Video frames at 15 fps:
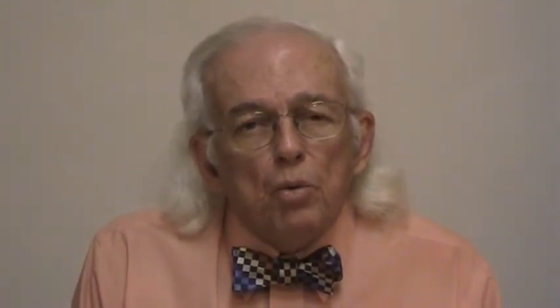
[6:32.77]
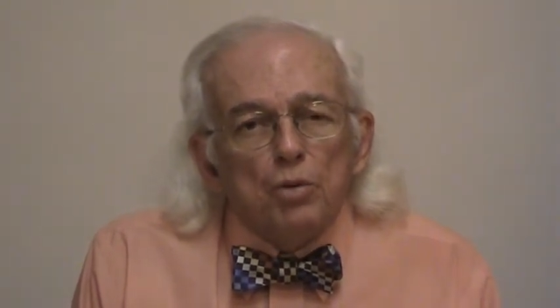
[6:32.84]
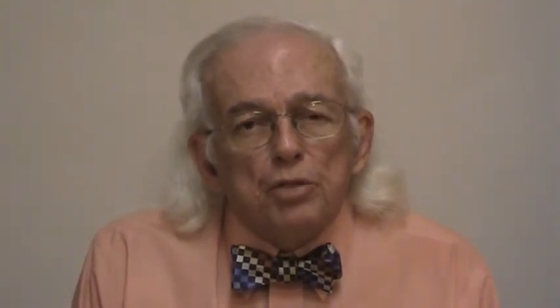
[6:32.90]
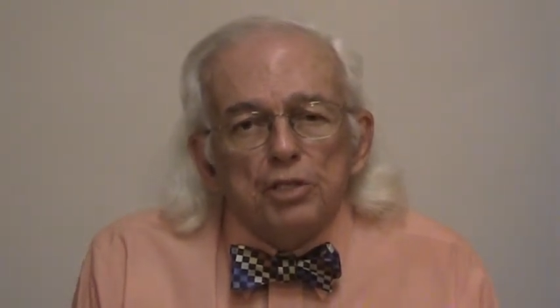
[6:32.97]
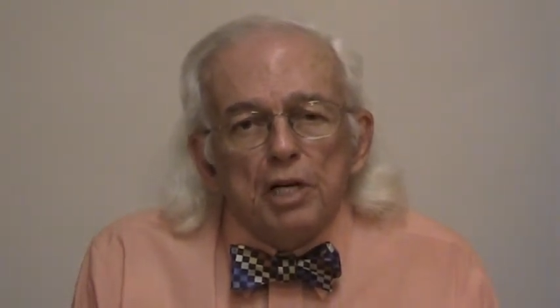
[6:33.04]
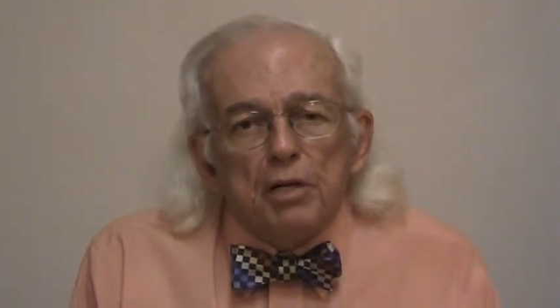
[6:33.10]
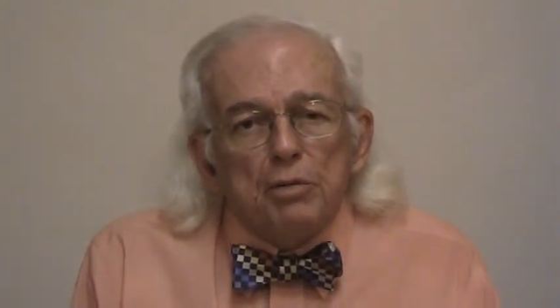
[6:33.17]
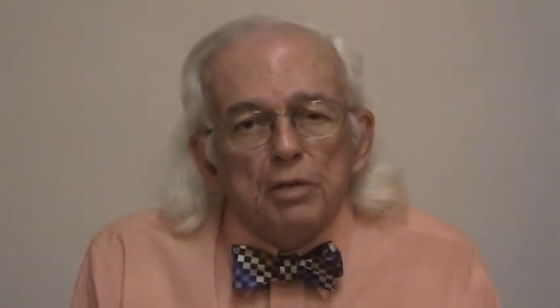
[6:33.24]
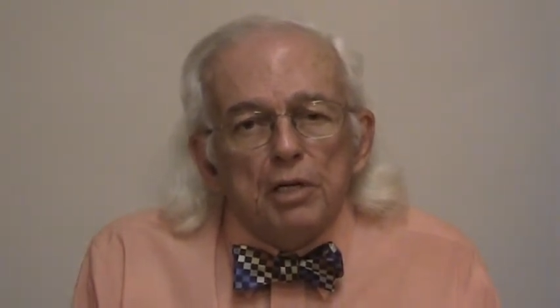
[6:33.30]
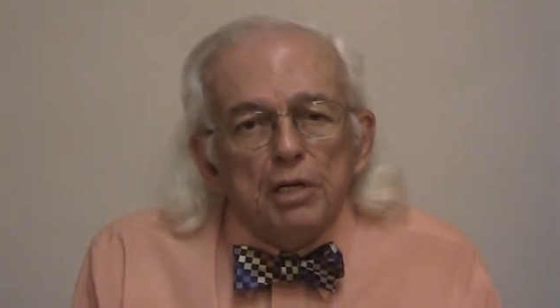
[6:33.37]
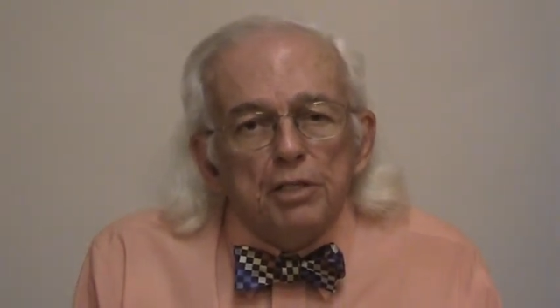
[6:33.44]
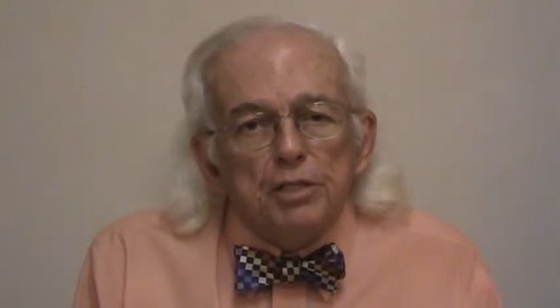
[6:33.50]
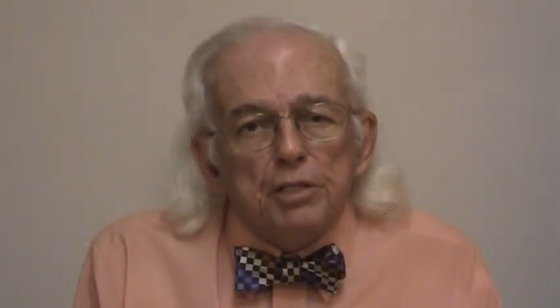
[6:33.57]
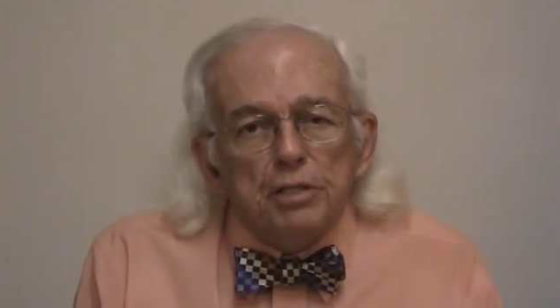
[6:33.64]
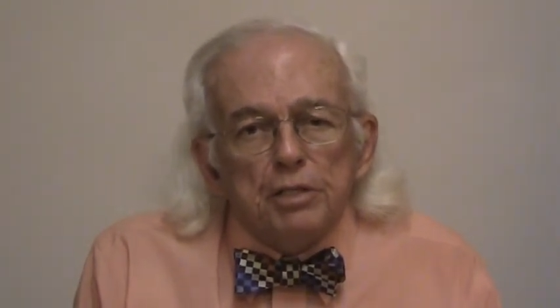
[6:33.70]

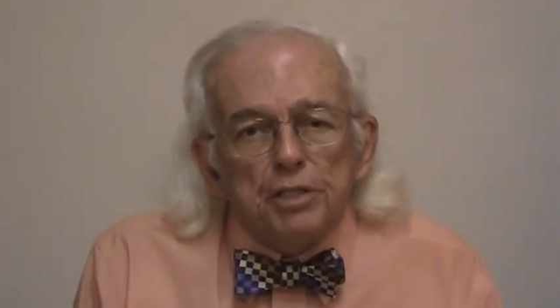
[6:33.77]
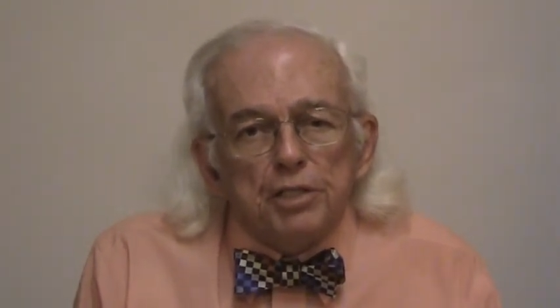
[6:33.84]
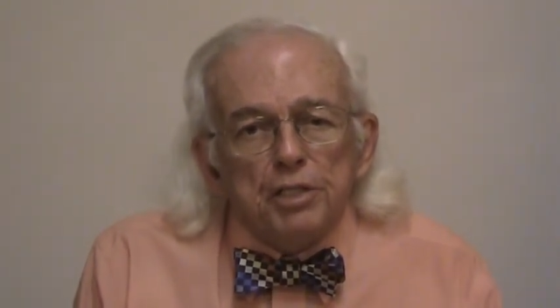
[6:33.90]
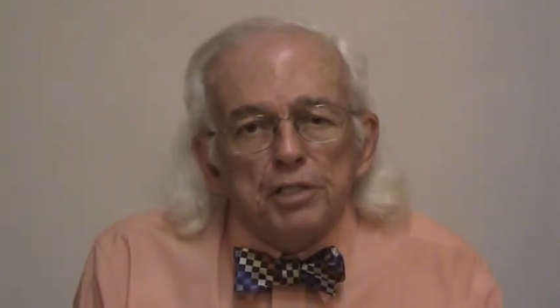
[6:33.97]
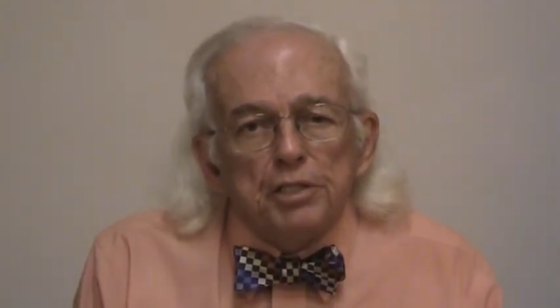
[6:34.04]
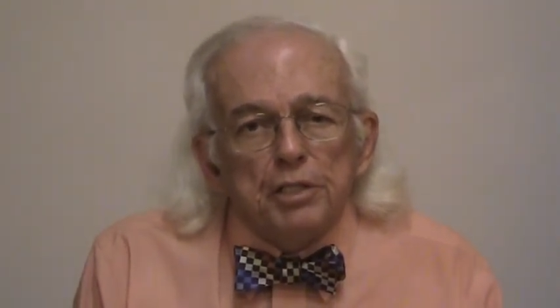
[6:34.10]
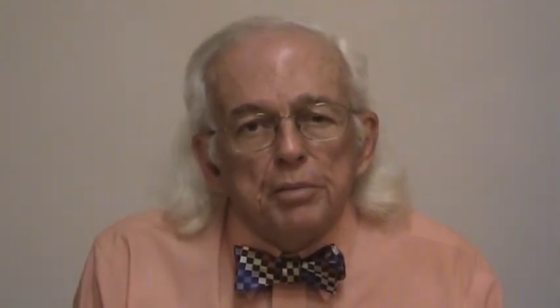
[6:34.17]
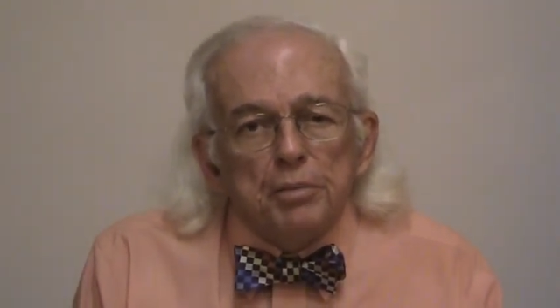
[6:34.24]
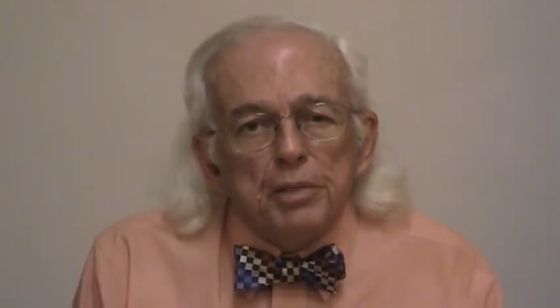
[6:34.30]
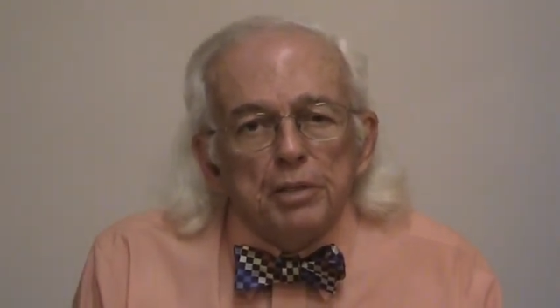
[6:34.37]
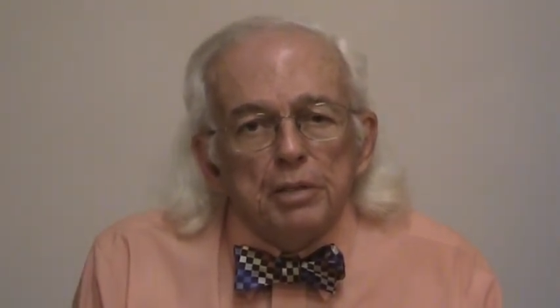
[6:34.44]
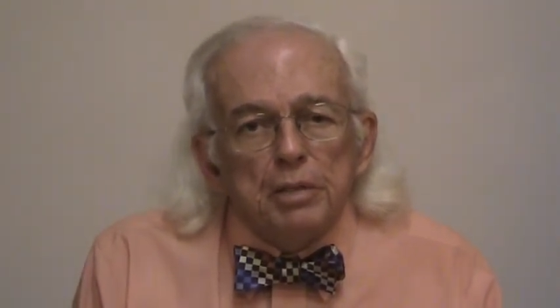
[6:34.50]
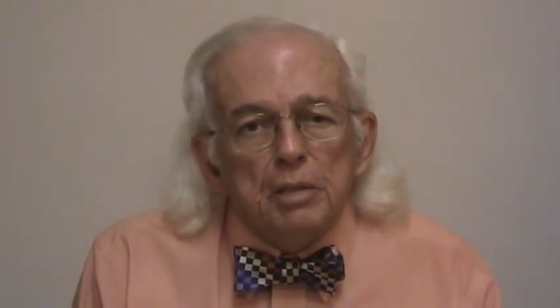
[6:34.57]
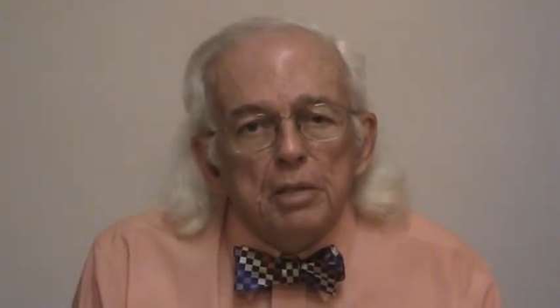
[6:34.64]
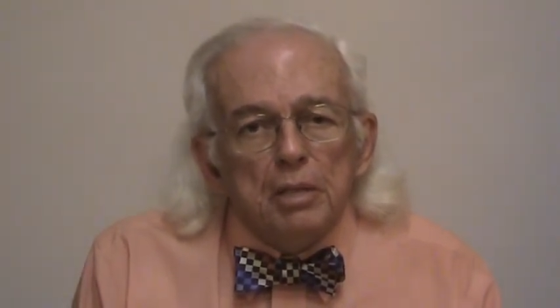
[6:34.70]
segregation system
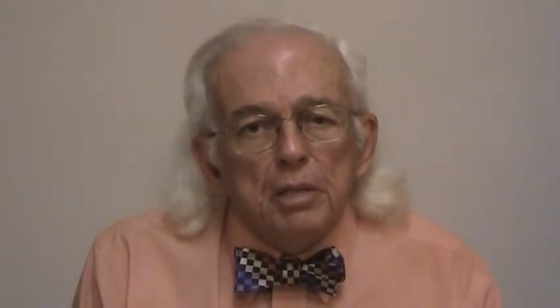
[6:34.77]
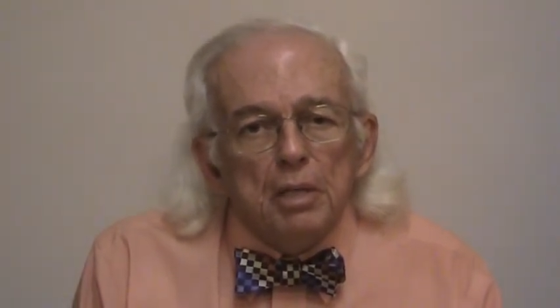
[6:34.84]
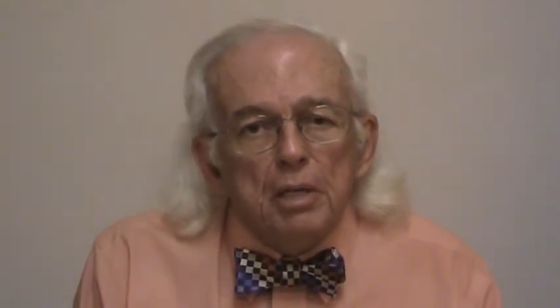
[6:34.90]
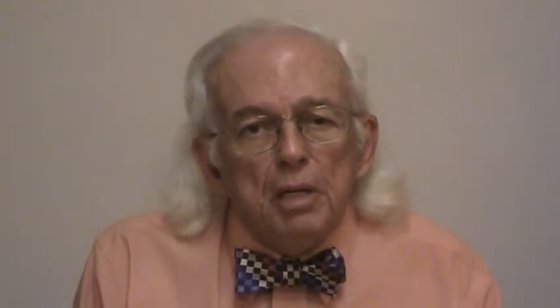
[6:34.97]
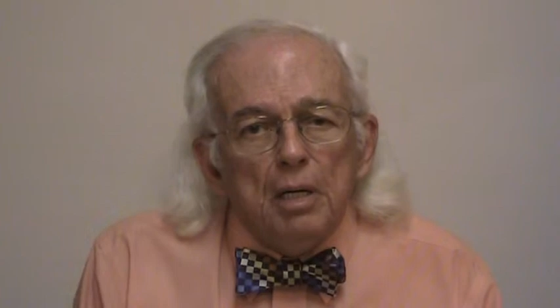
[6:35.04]
that